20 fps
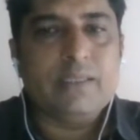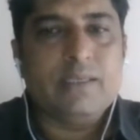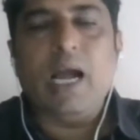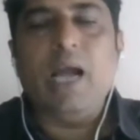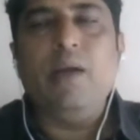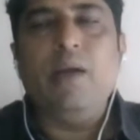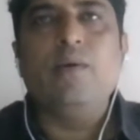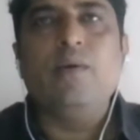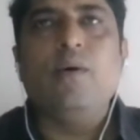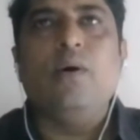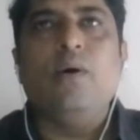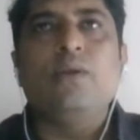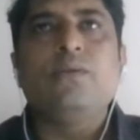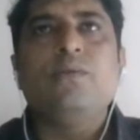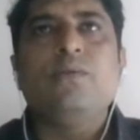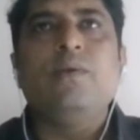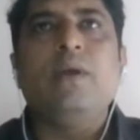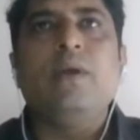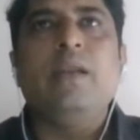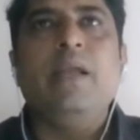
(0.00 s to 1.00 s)
I have gone
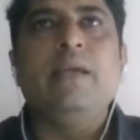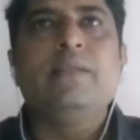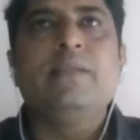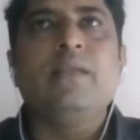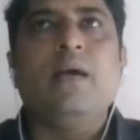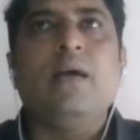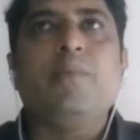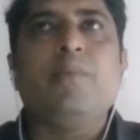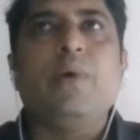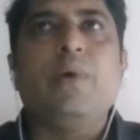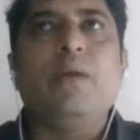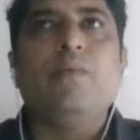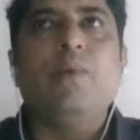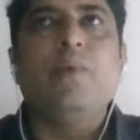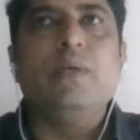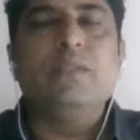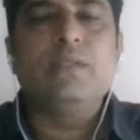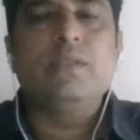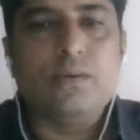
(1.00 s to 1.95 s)
through an example once.